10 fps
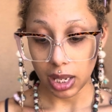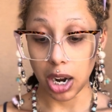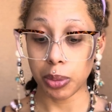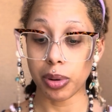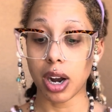
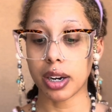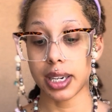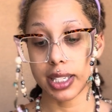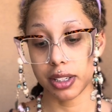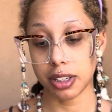our
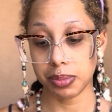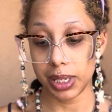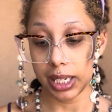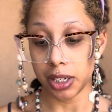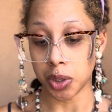progress could be
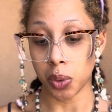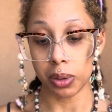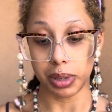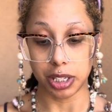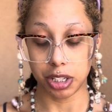
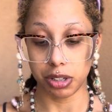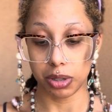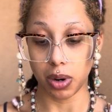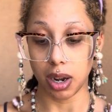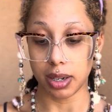enormous due
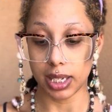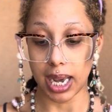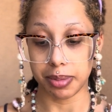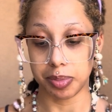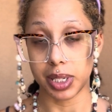to our
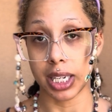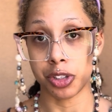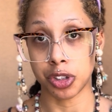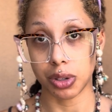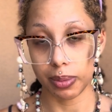untapped
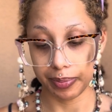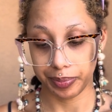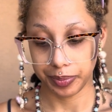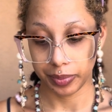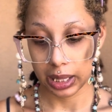potential.
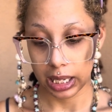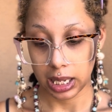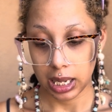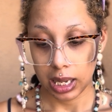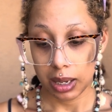
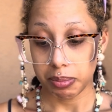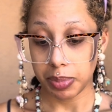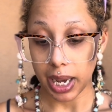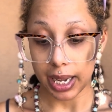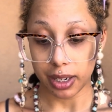
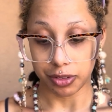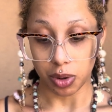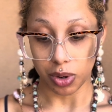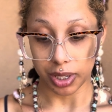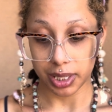But, of
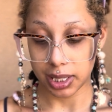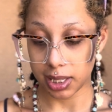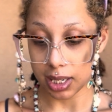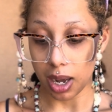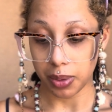course, this
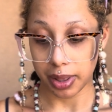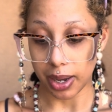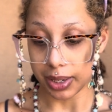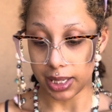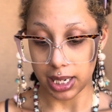is not
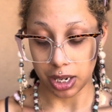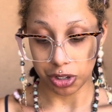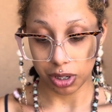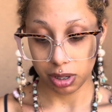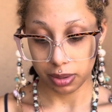without its
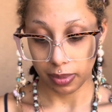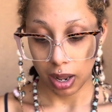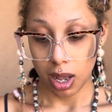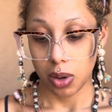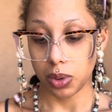dangers.
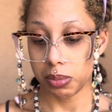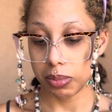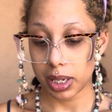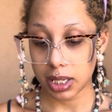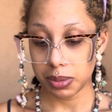We
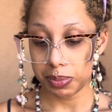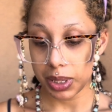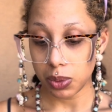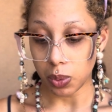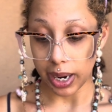must
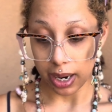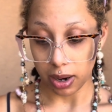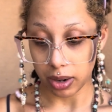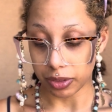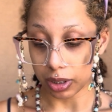
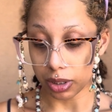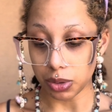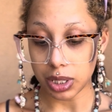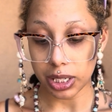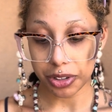beware of
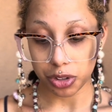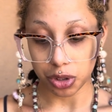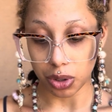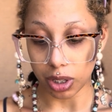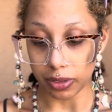losing
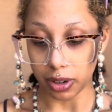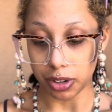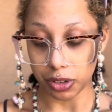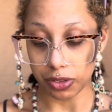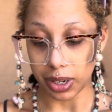control of our
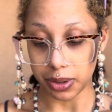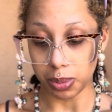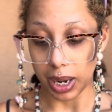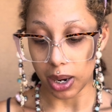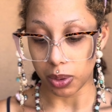
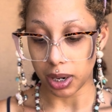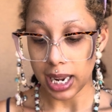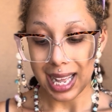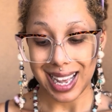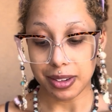newfound power,
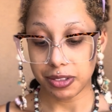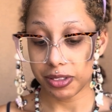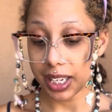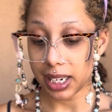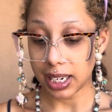
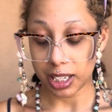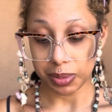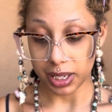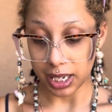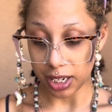inflated
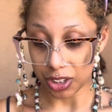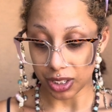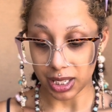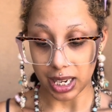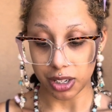
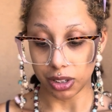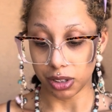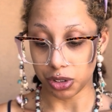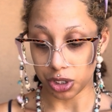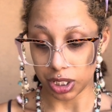expectations, and
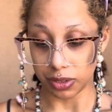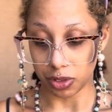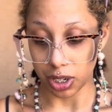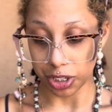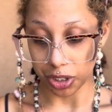delusions of
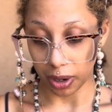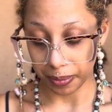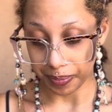grandeur.